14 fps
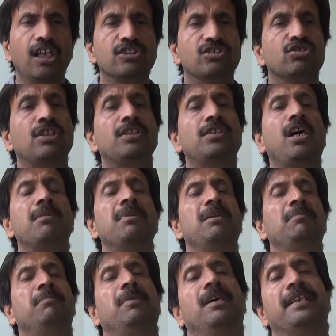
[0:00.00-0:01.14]
So the normal
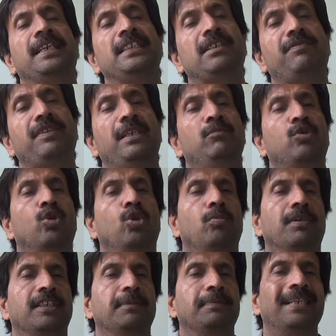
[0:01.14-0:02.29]
range of
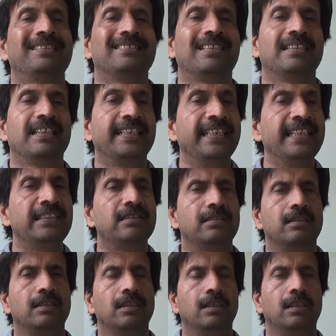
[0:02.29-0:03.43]
hemoglobin depends on the age
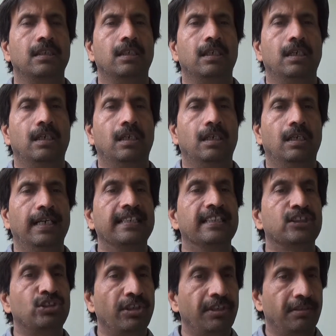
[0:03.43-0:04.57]
and the
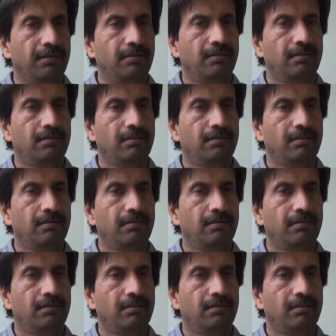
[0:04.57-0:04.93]
gender.